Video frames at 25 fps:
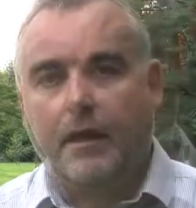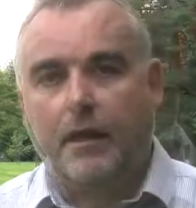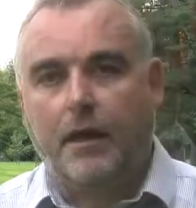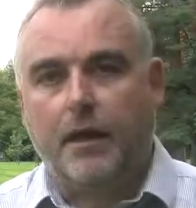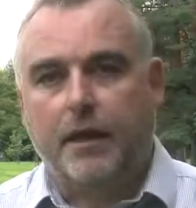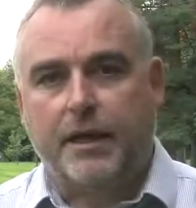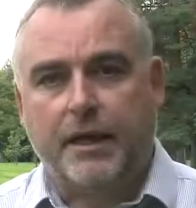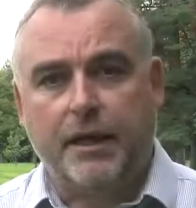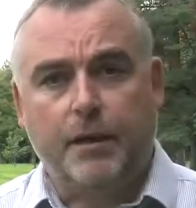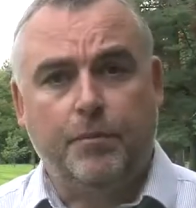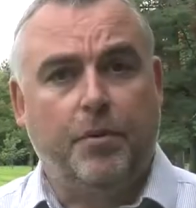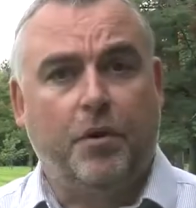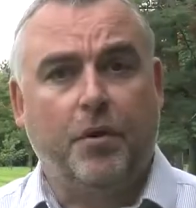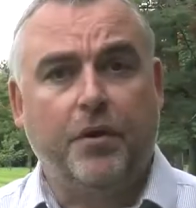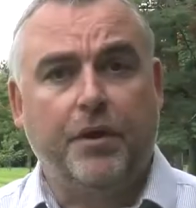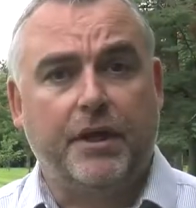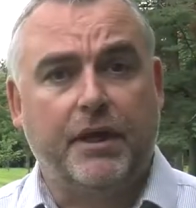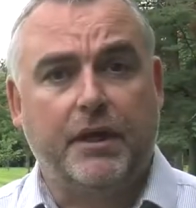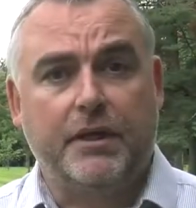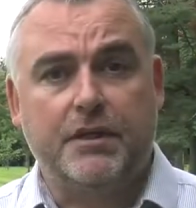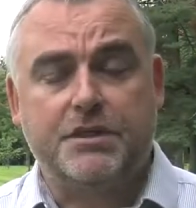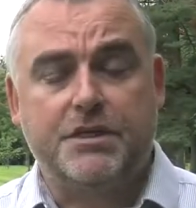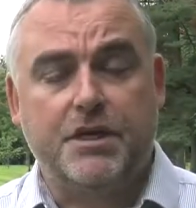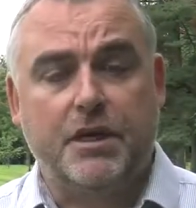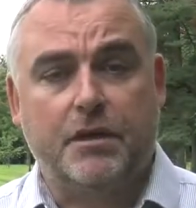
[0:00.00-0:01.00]
A key point
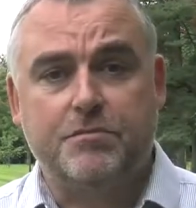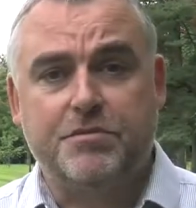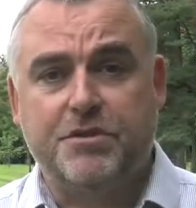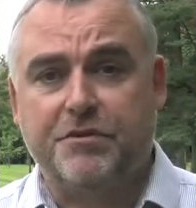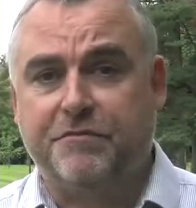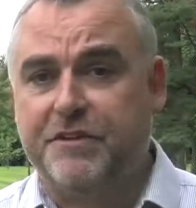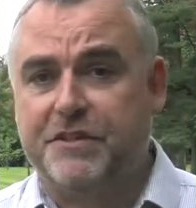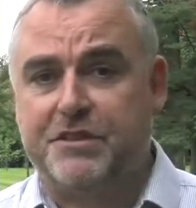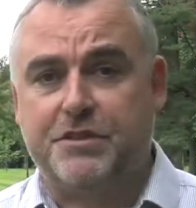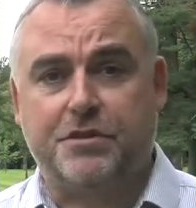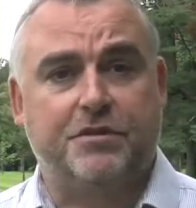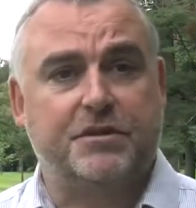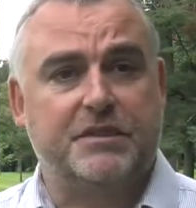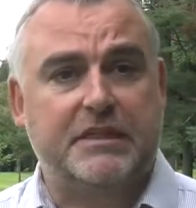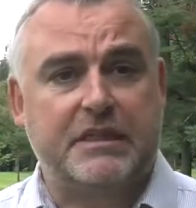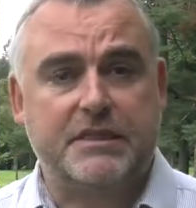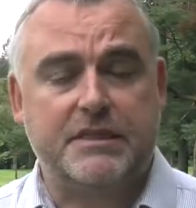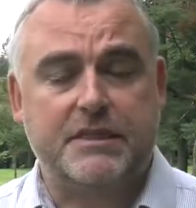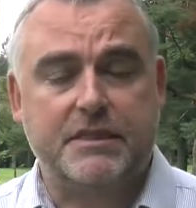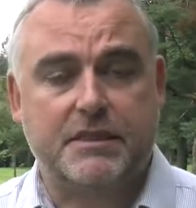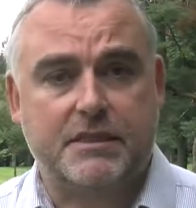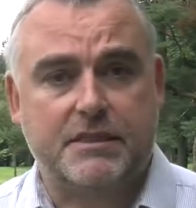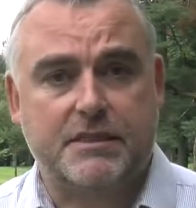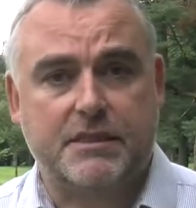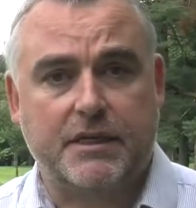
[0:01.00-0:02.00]
in terms of physical
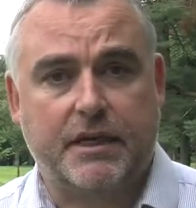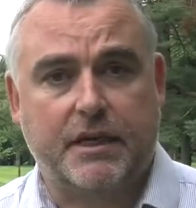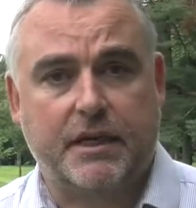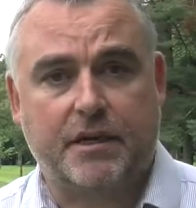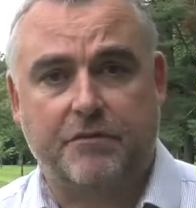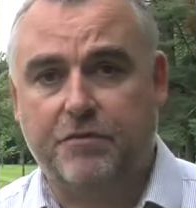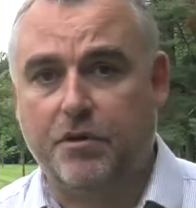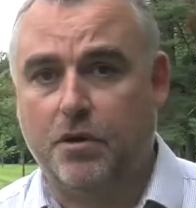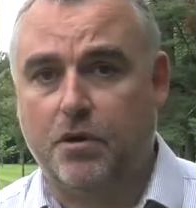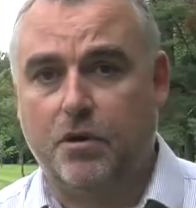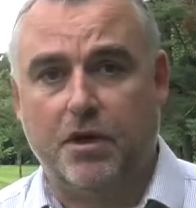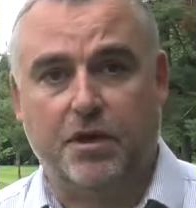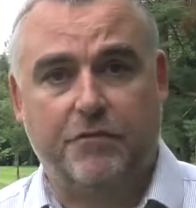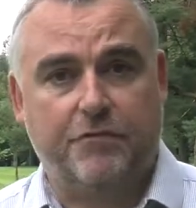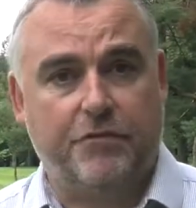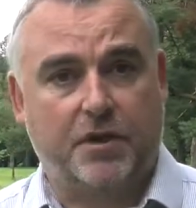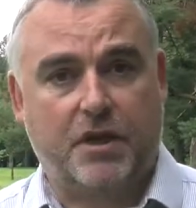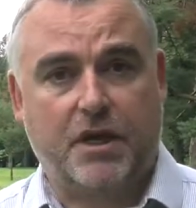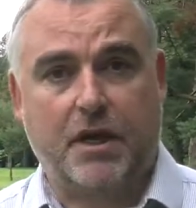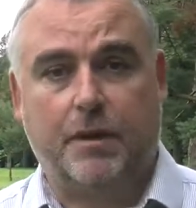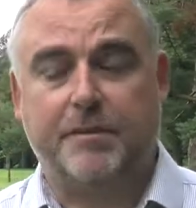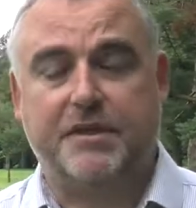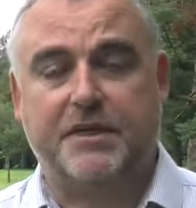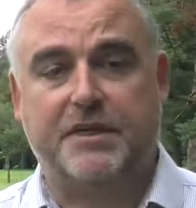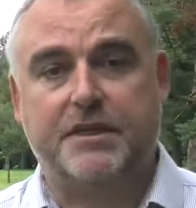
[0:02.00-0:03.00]
distancing, if you're, if you're
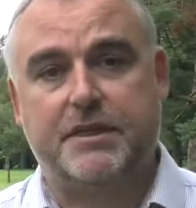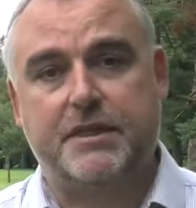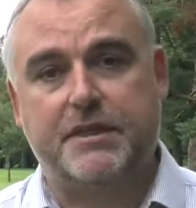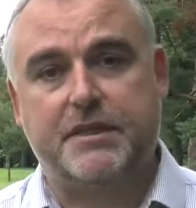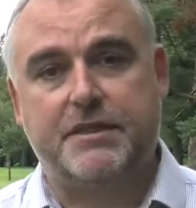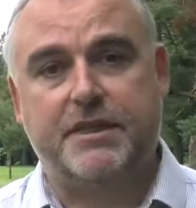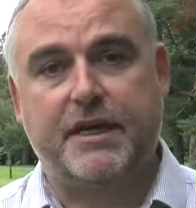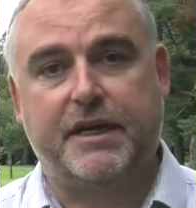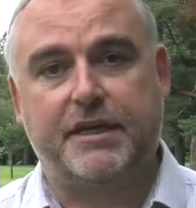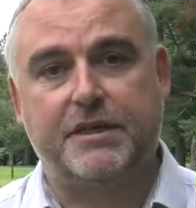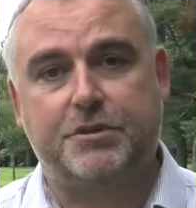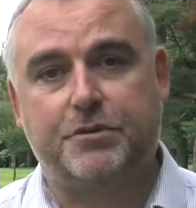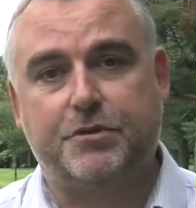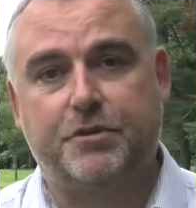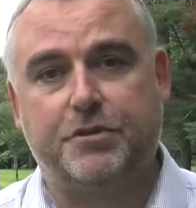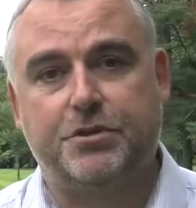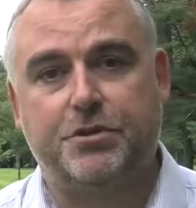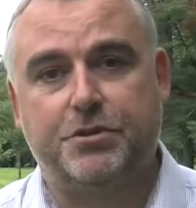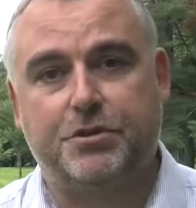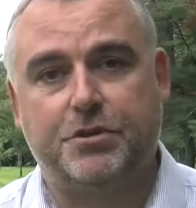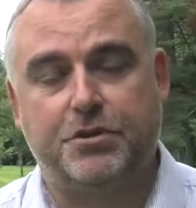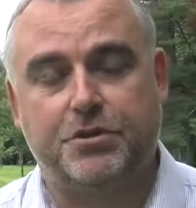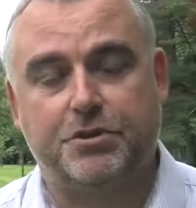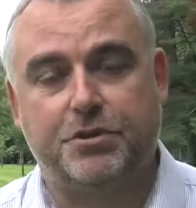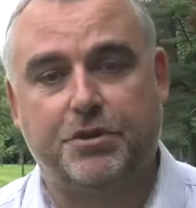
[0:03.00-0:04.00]
coming to the estate to
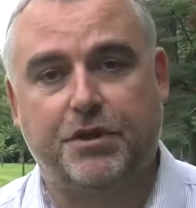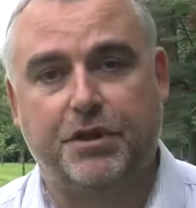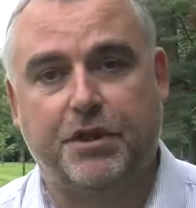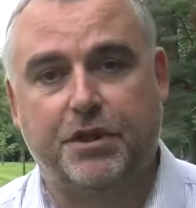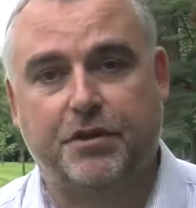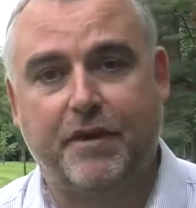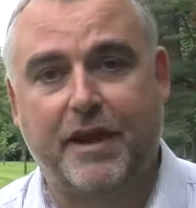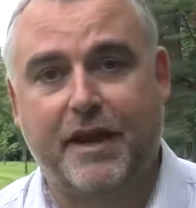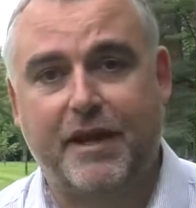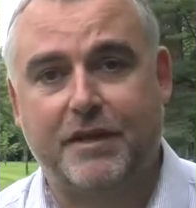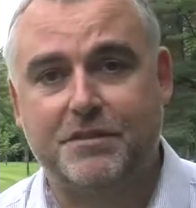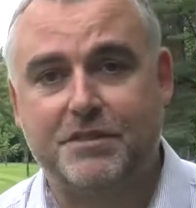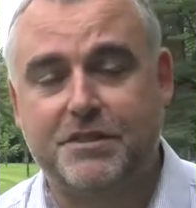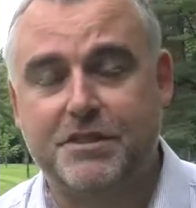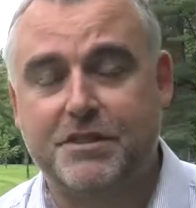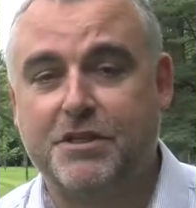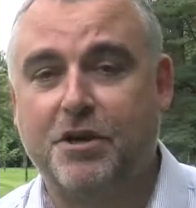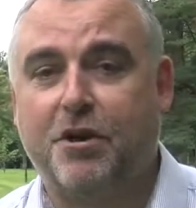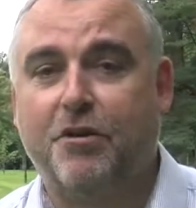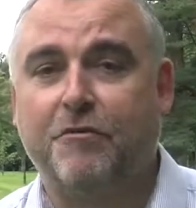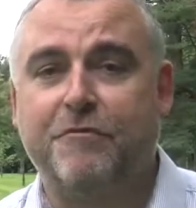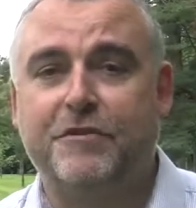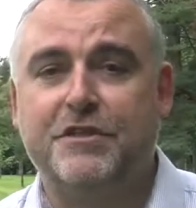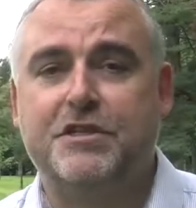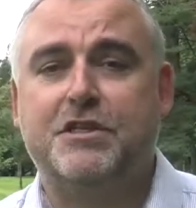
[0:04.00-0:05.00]
enjoy the grounds, is
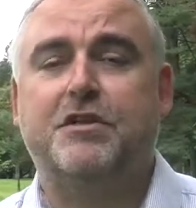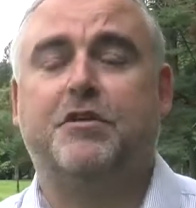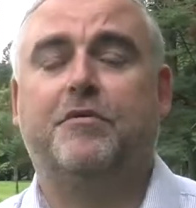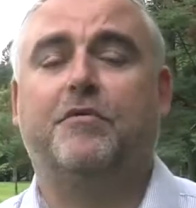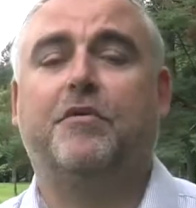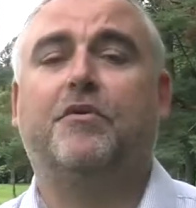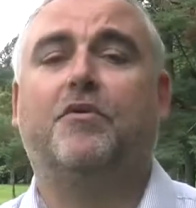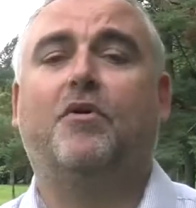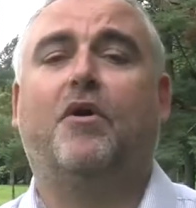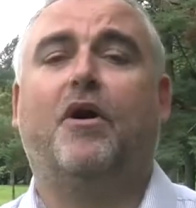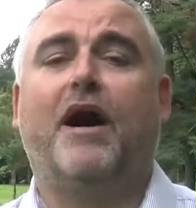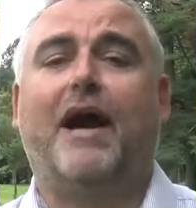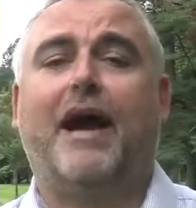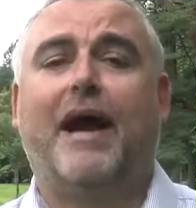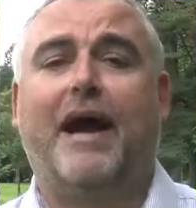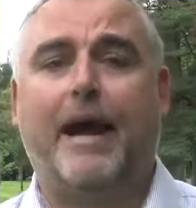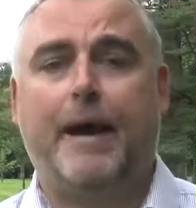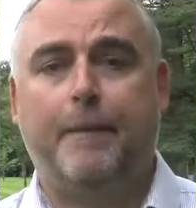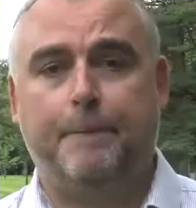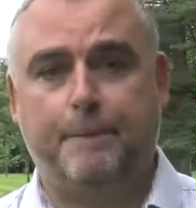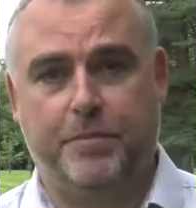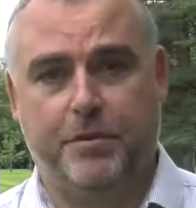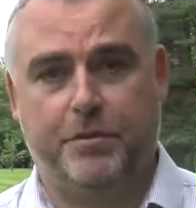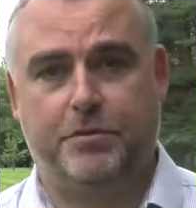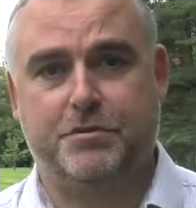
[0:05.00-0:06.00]
obviously we've got
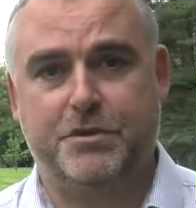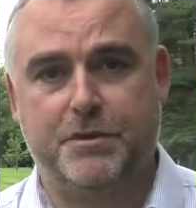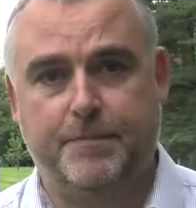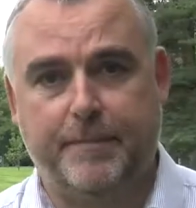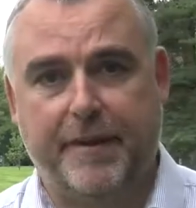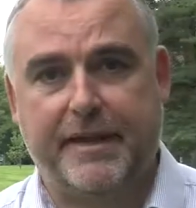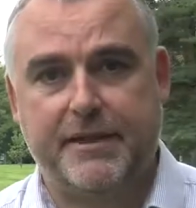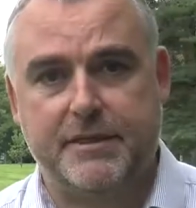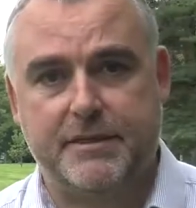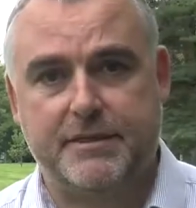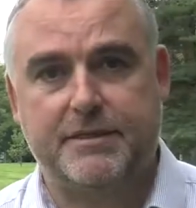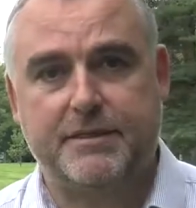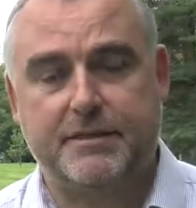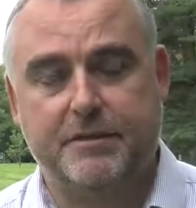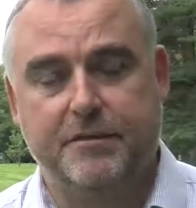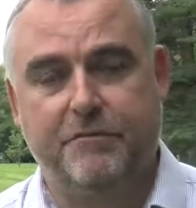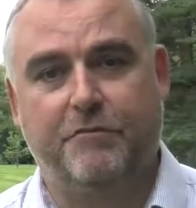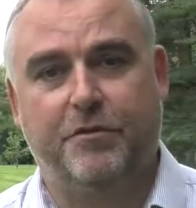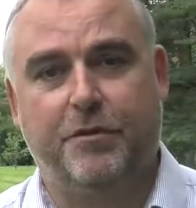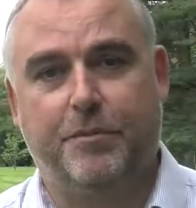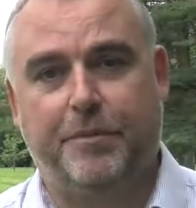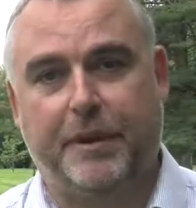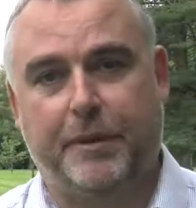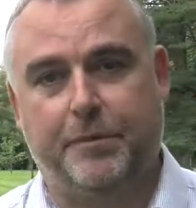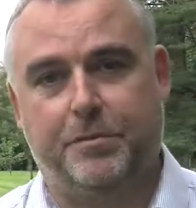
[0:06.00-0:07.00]
ample space
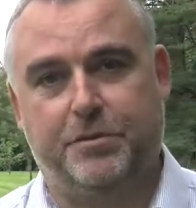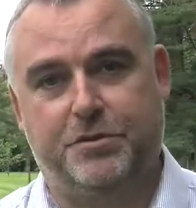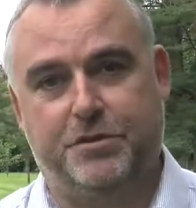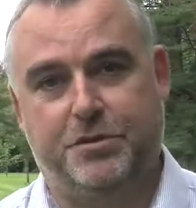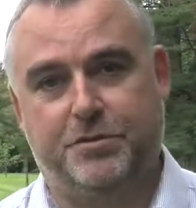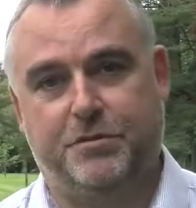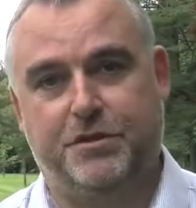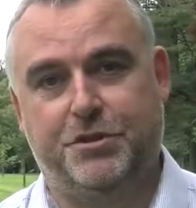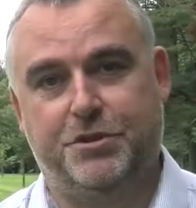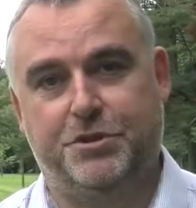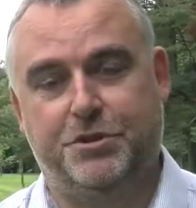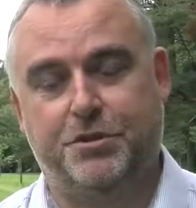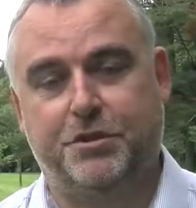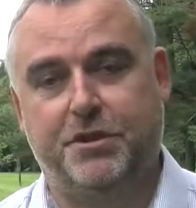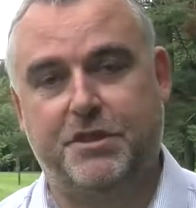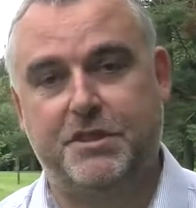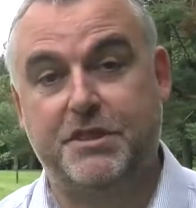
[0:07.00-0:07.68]
for people to enjoy.